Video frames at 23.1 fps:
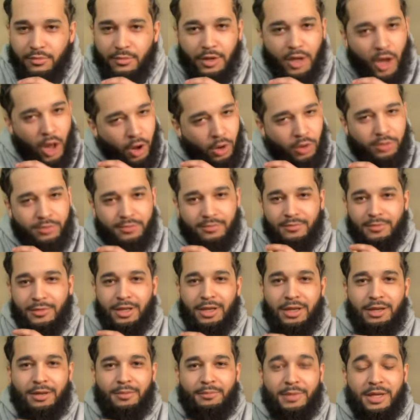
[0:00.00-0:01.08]
Nope.
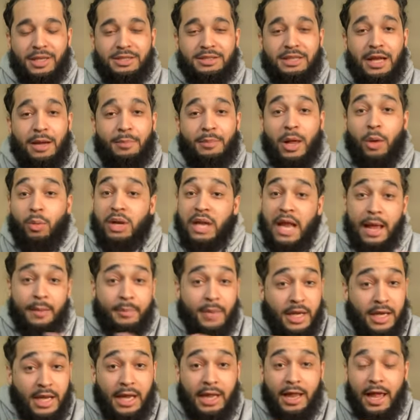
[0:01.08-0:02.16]
Niggas like, I'm like, what that
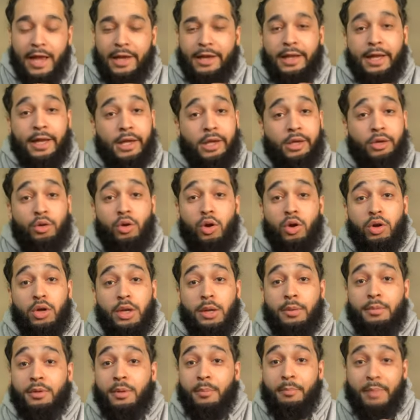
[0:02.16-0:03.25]
mean? They like, nigga, you going
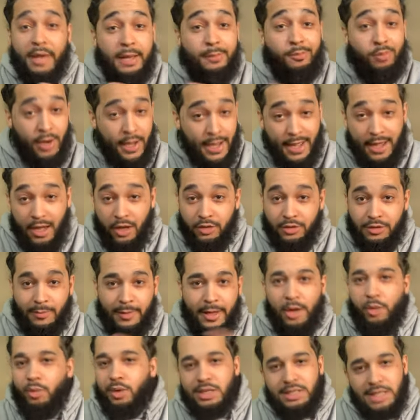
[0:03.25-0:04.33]
to the big boy house. I'm
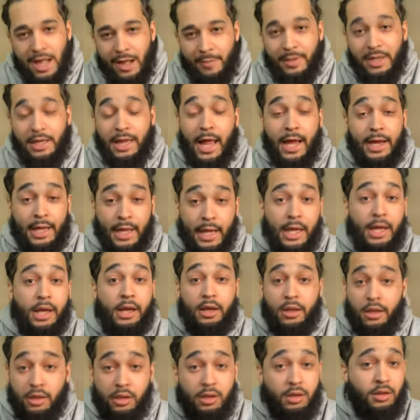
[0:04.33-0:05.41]
like, what does that mean? Like, nigga,